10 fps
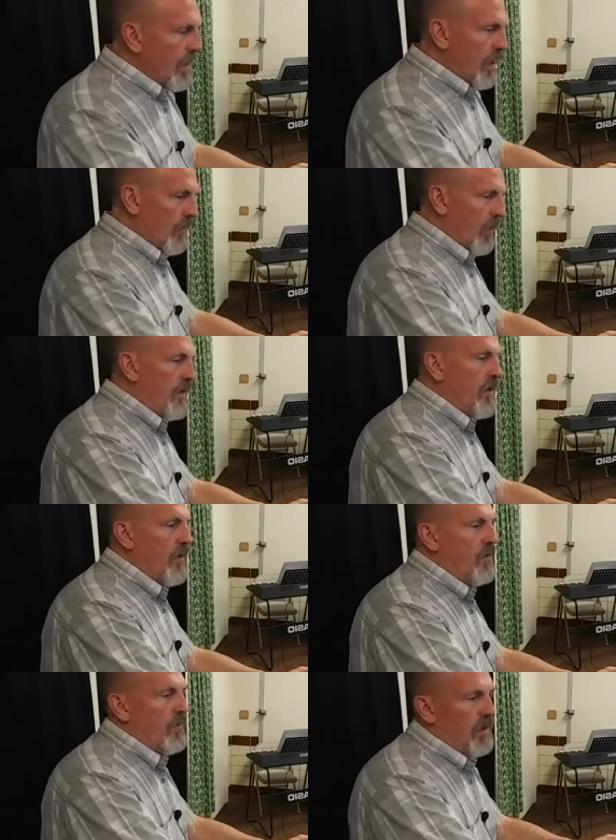And we
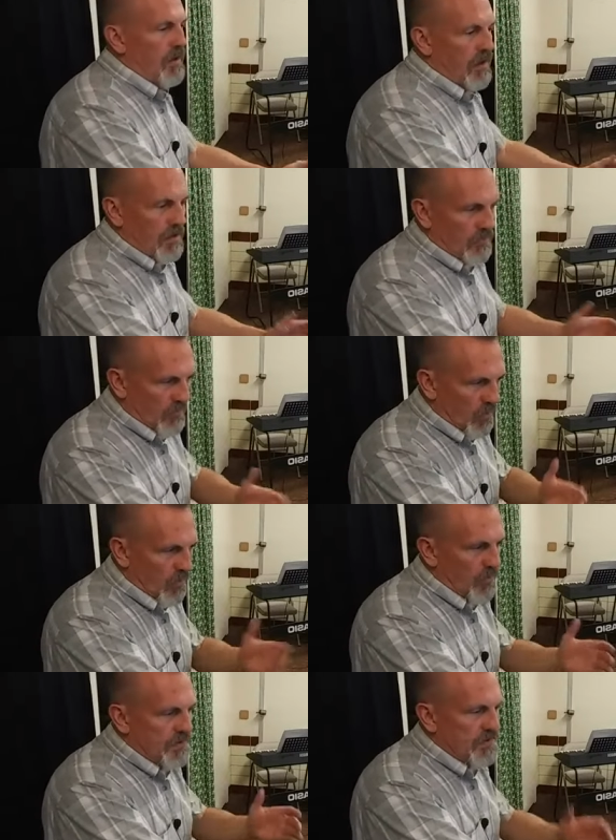know, the
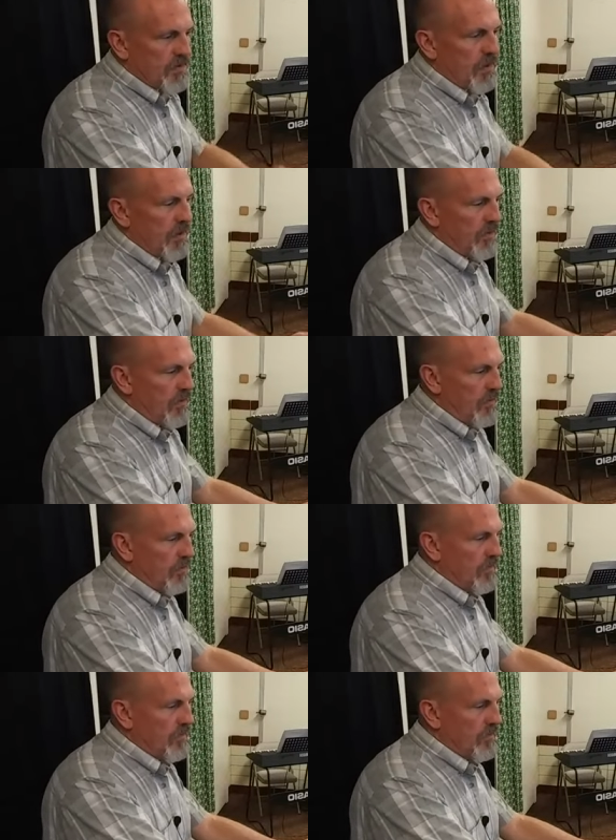more we study,
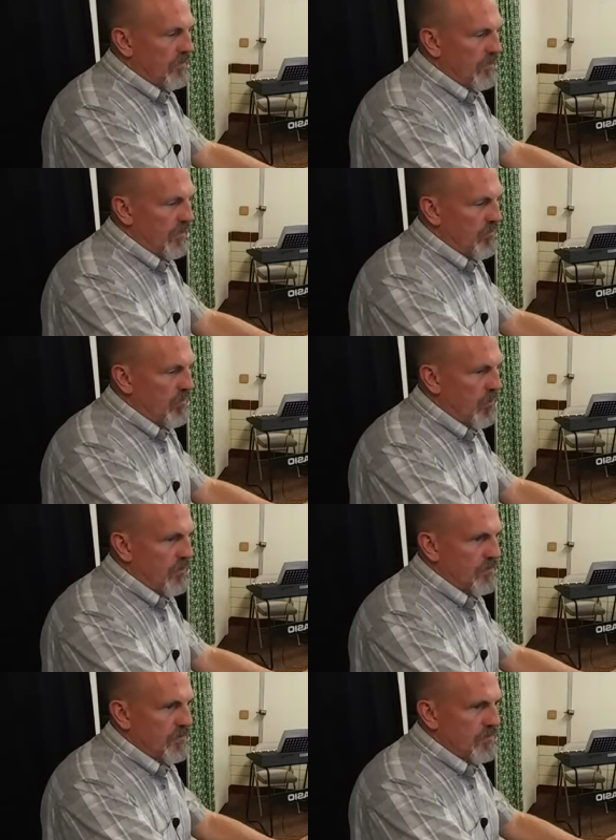that the
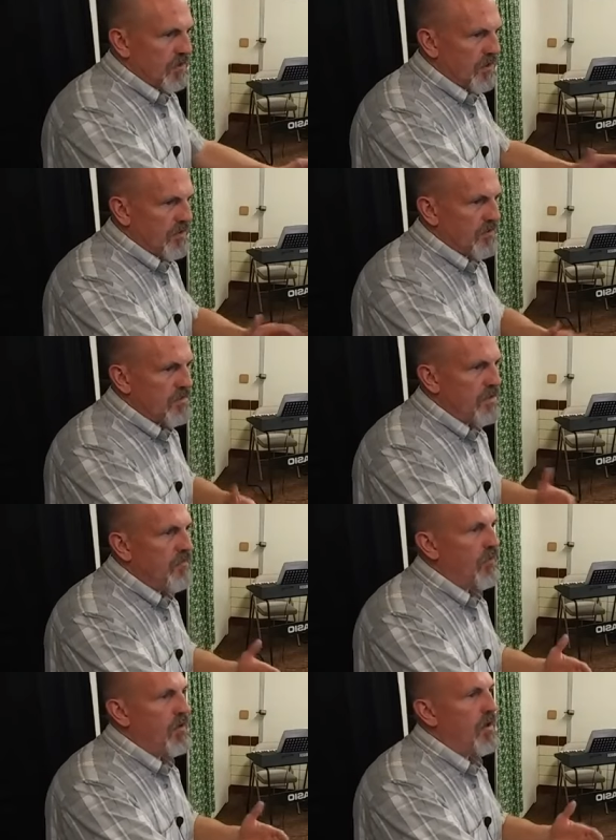importance to not
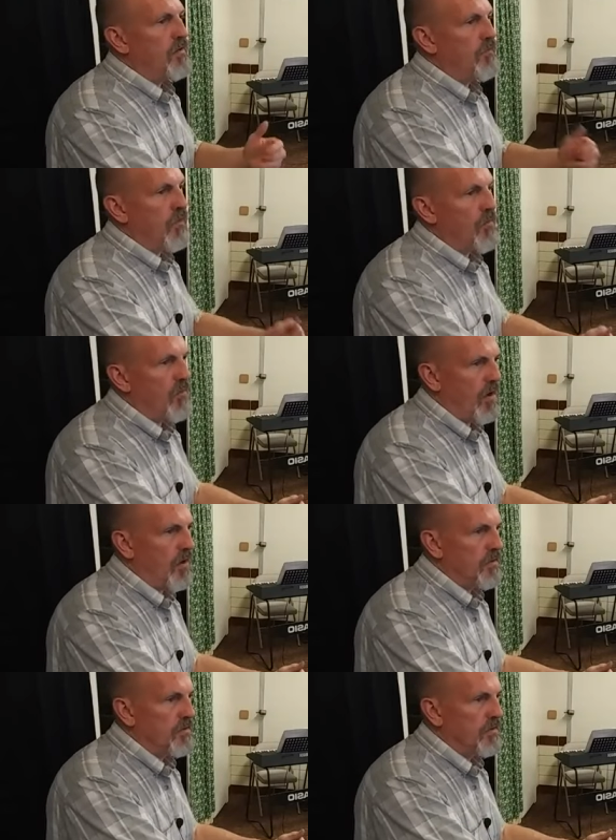deviate from
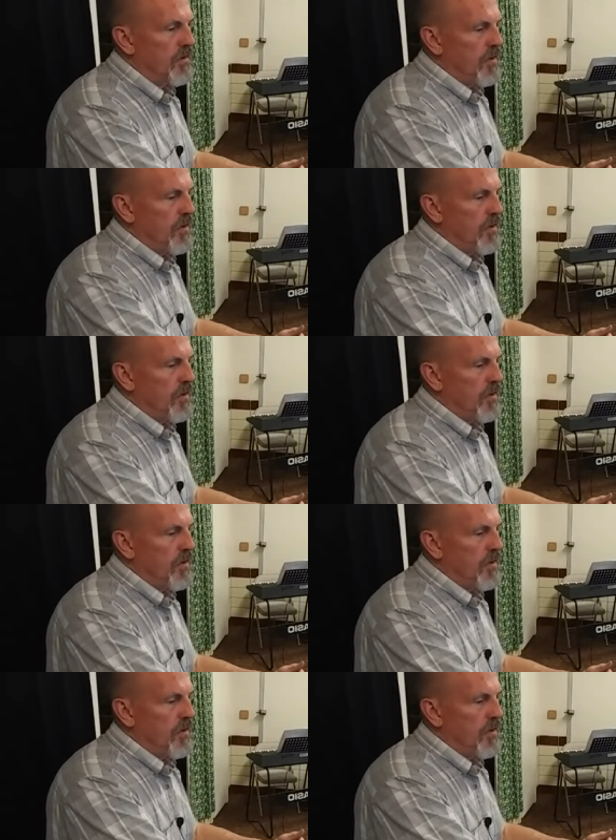that.